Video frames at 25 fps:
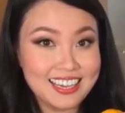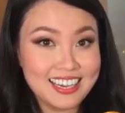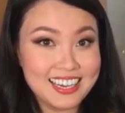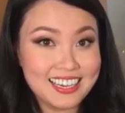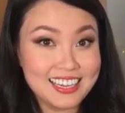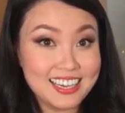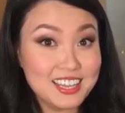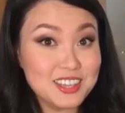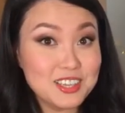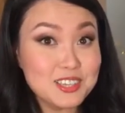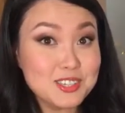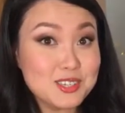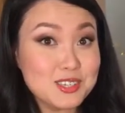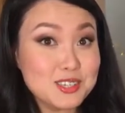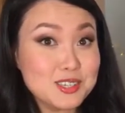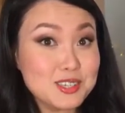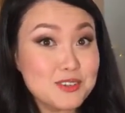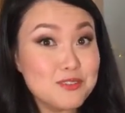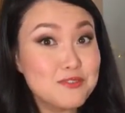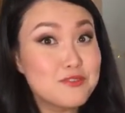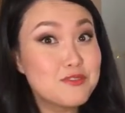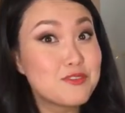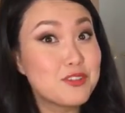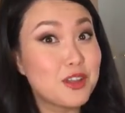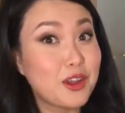Again, this is
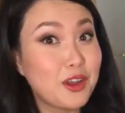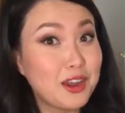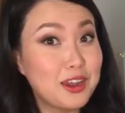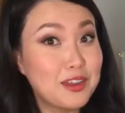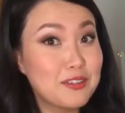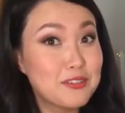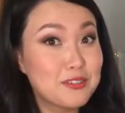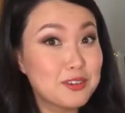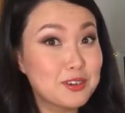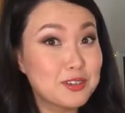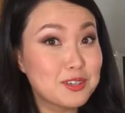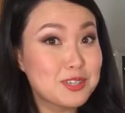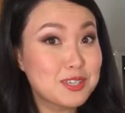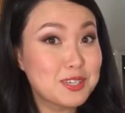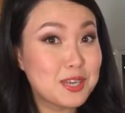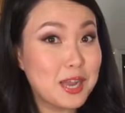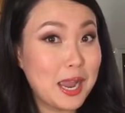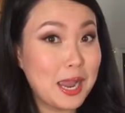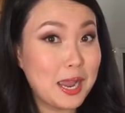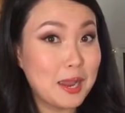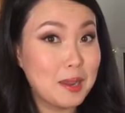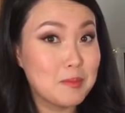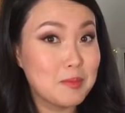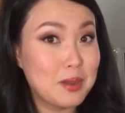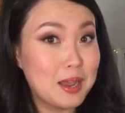the very first
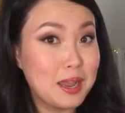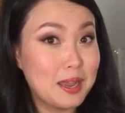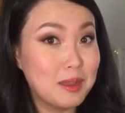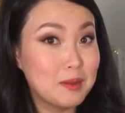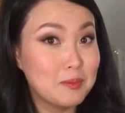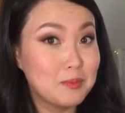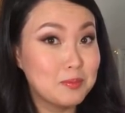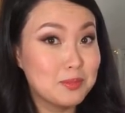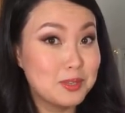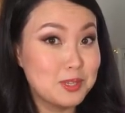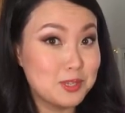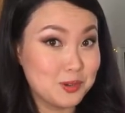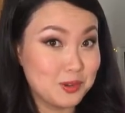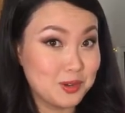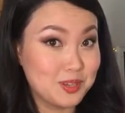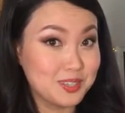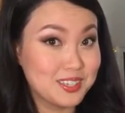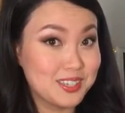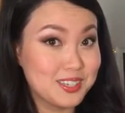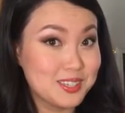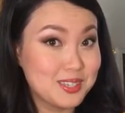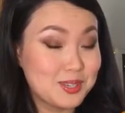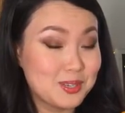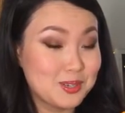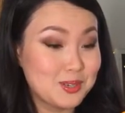time I'm doing
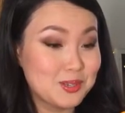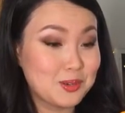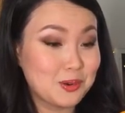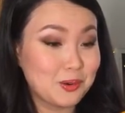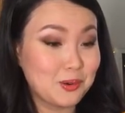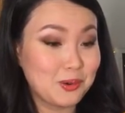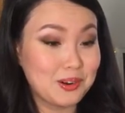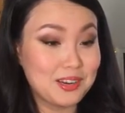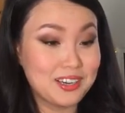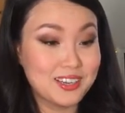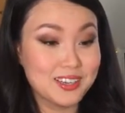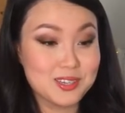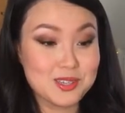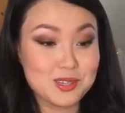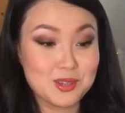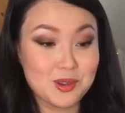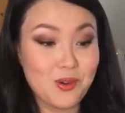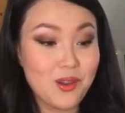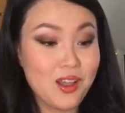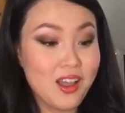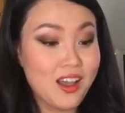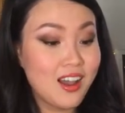this tutorial, so